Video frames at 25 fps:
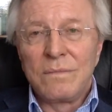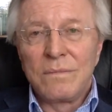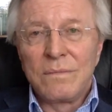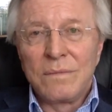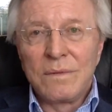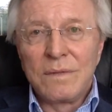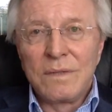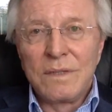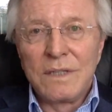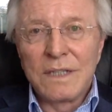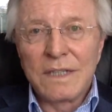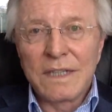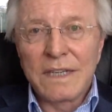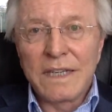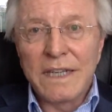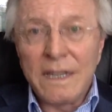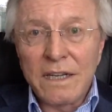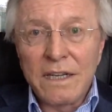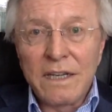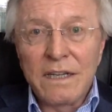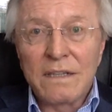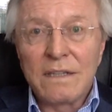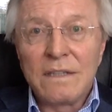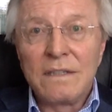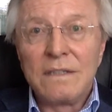the
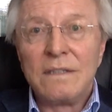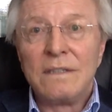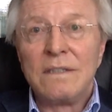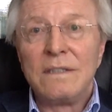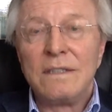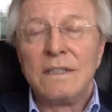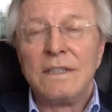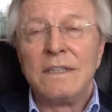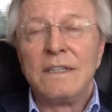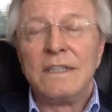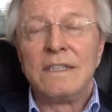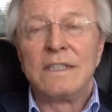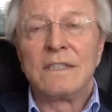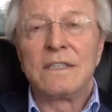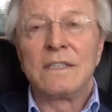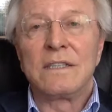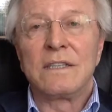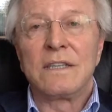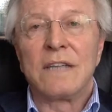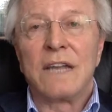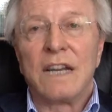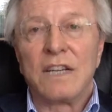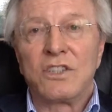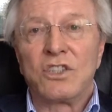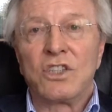kicker is that
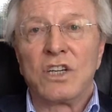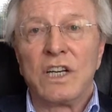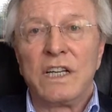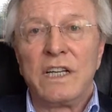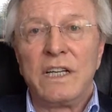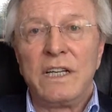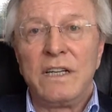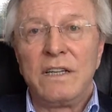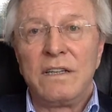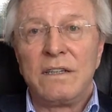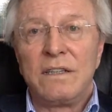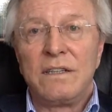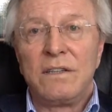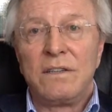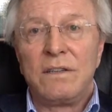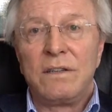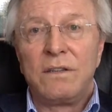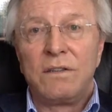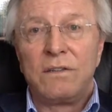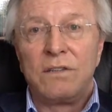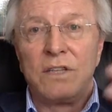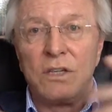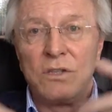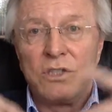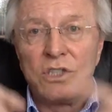actually
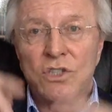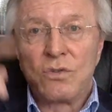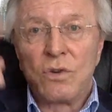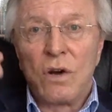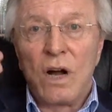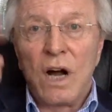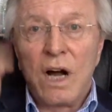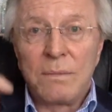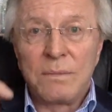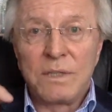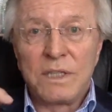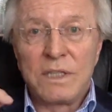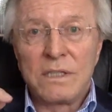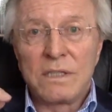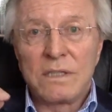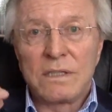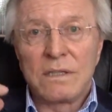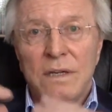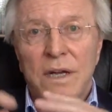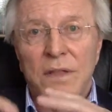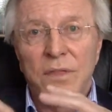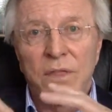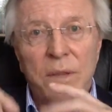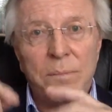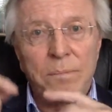those dramas
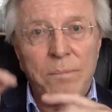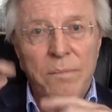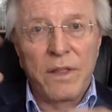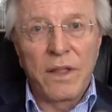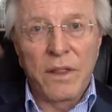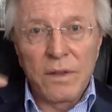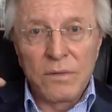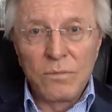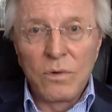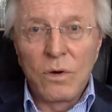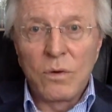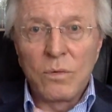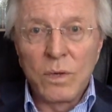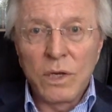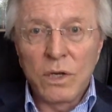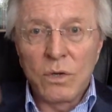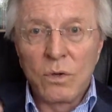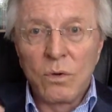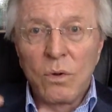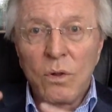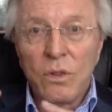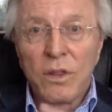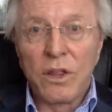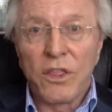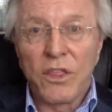and what we
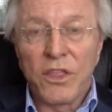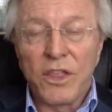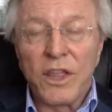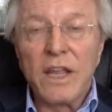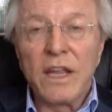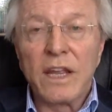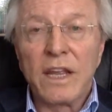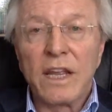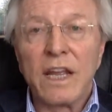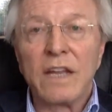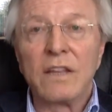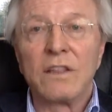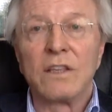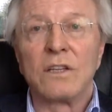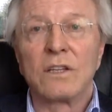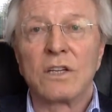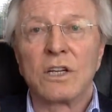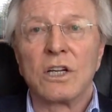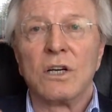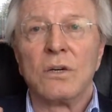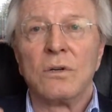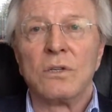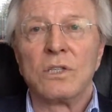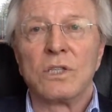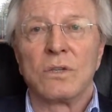call the thinking that
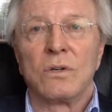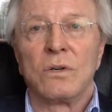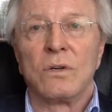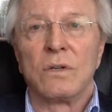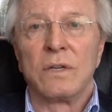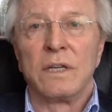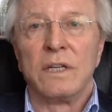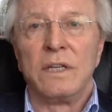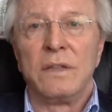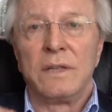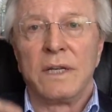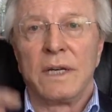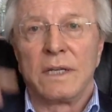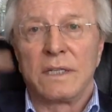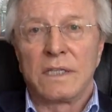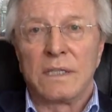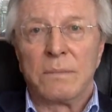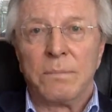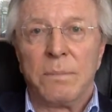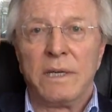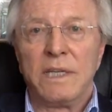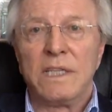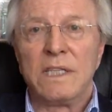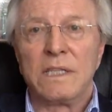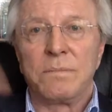goes on in that
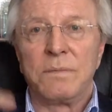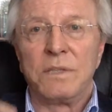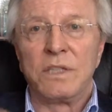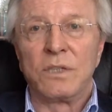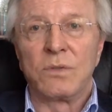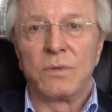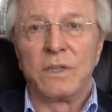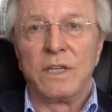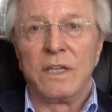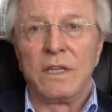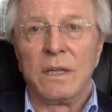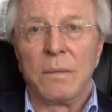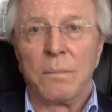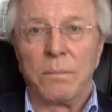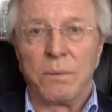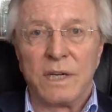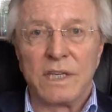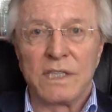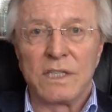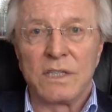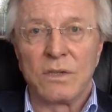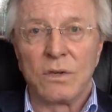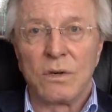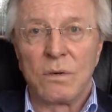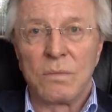space between the
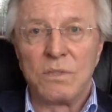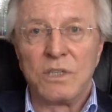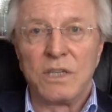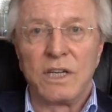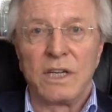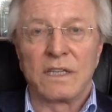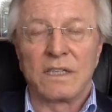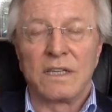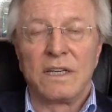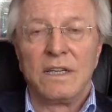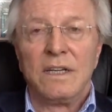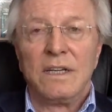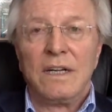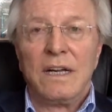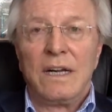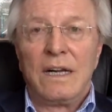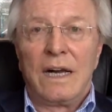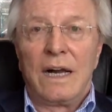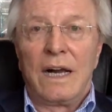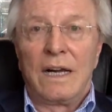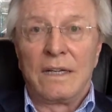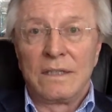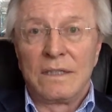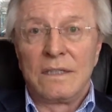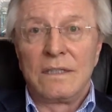present object
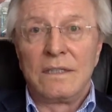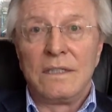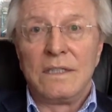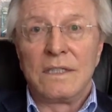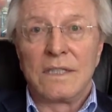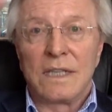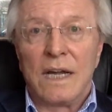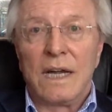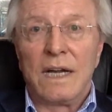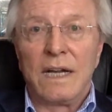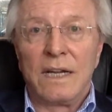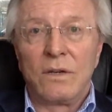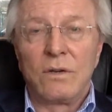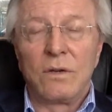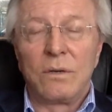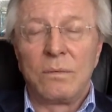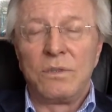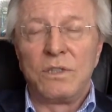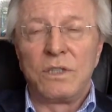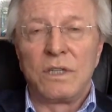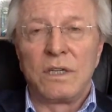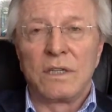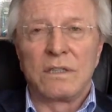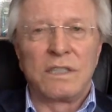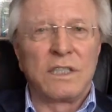and the desired
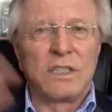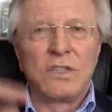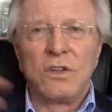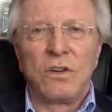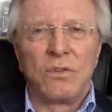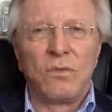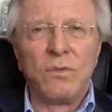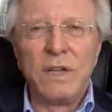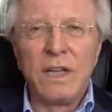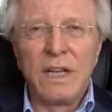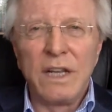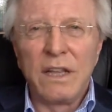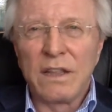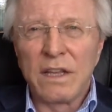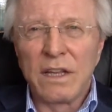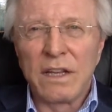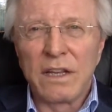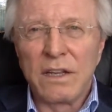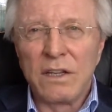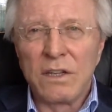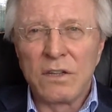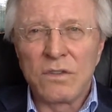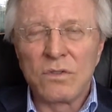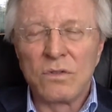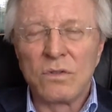object, it's not really
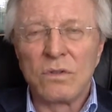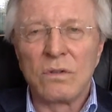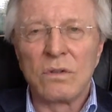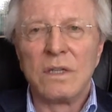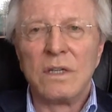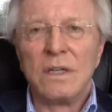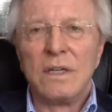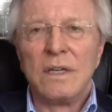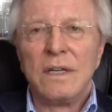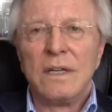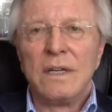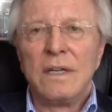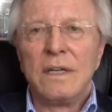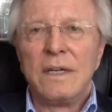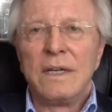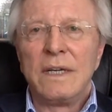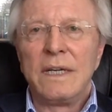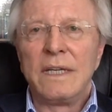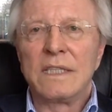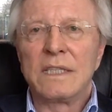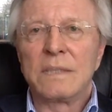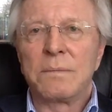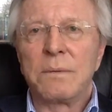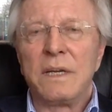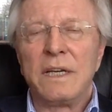thinking at all.
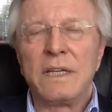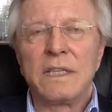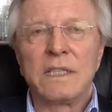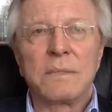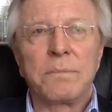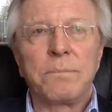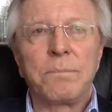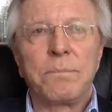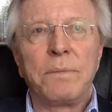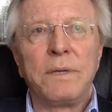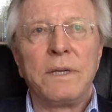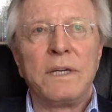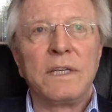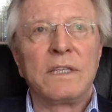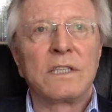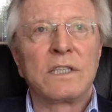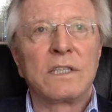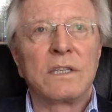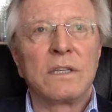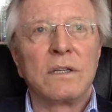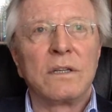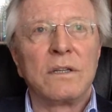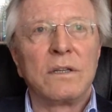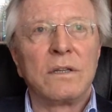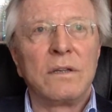
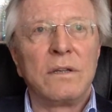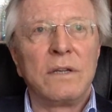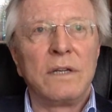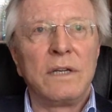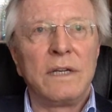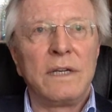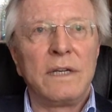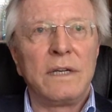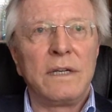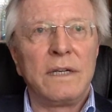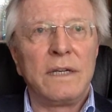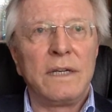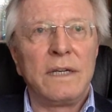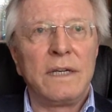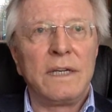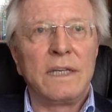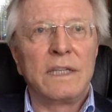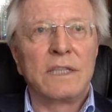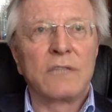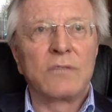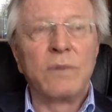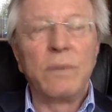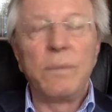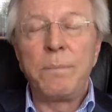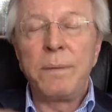
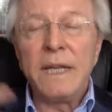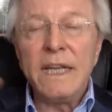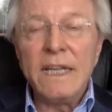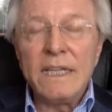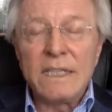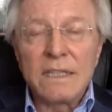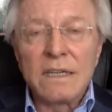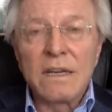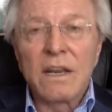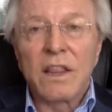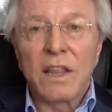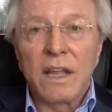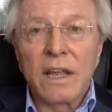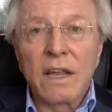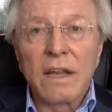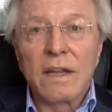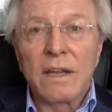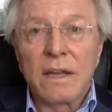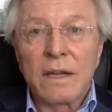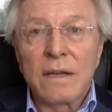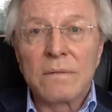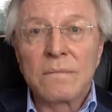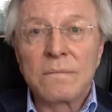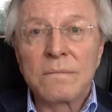It's repeated thinking.